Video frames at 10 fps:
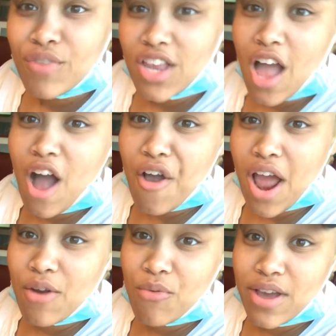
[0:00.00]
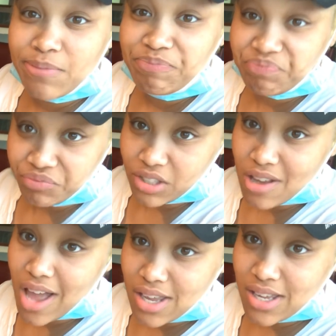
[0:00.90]
Y'all gotta wait
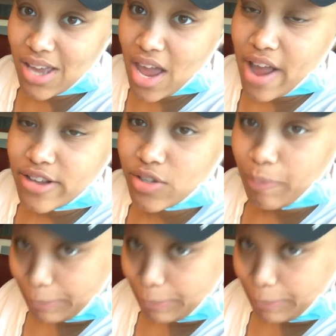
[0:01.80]
till I get gas.